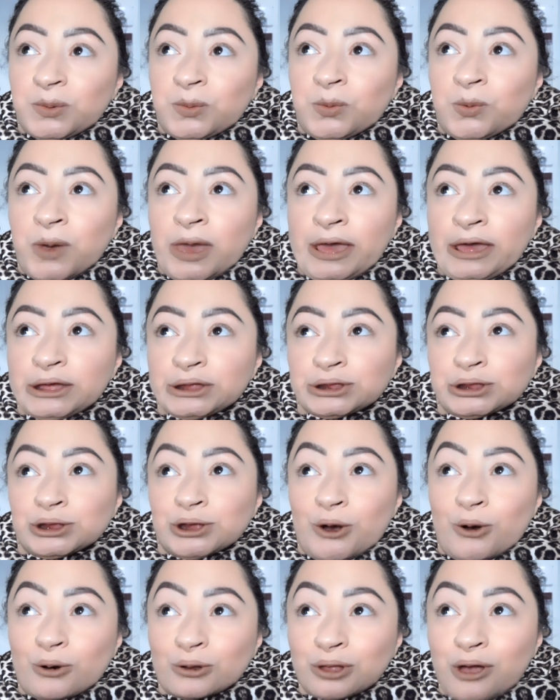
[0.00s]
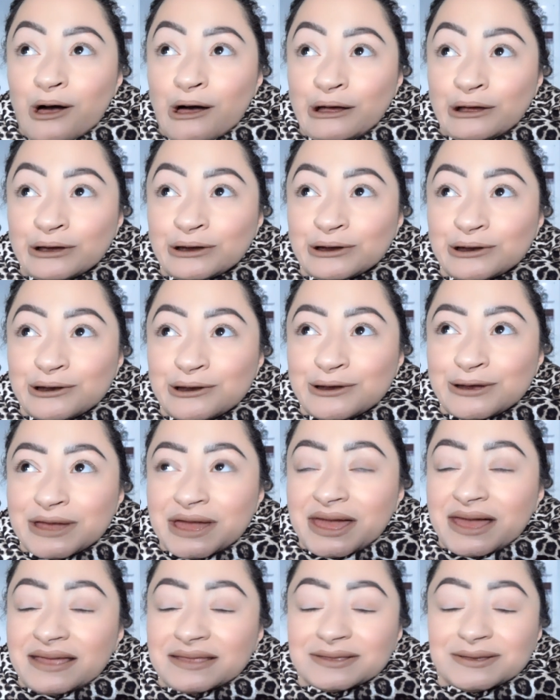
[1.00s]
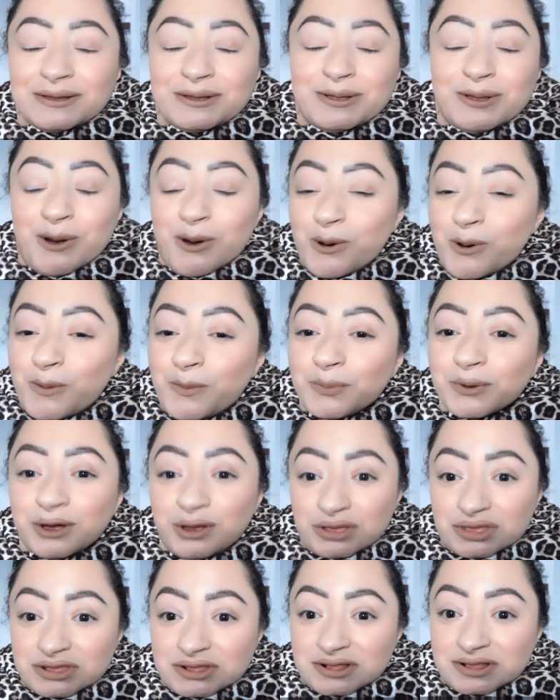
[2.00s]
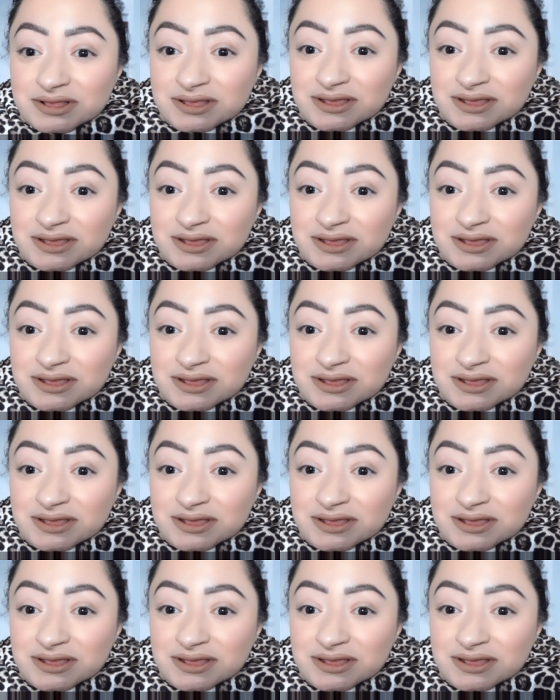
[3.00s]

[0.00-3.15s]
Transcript: Wait no longer and go purchase